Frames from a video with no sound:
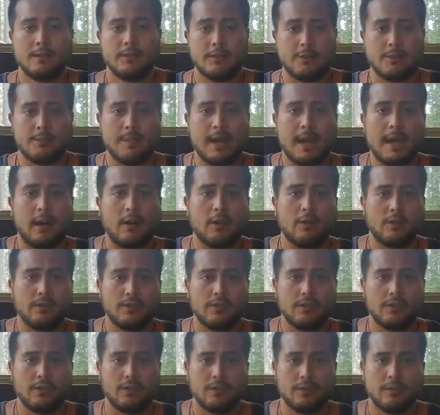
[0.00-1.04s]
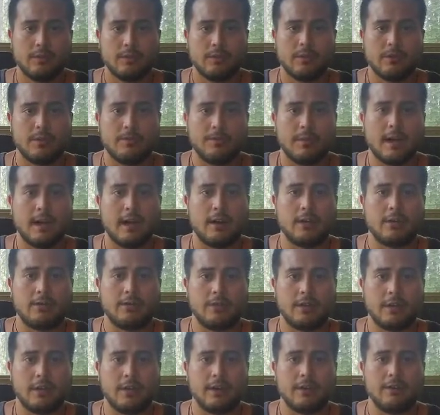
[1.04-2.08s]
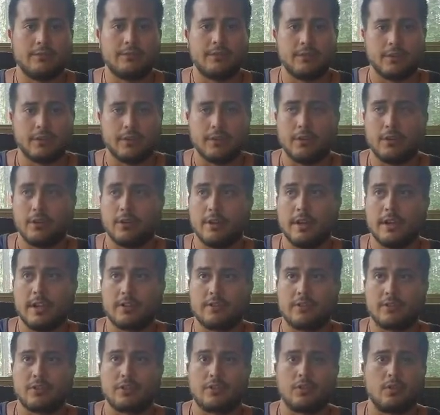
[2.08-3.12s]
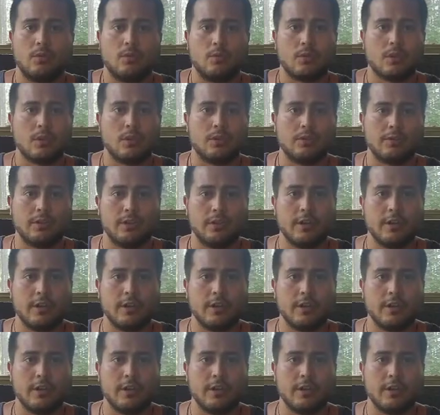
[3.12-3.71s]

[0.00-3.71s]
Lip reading: your mouse for the external world.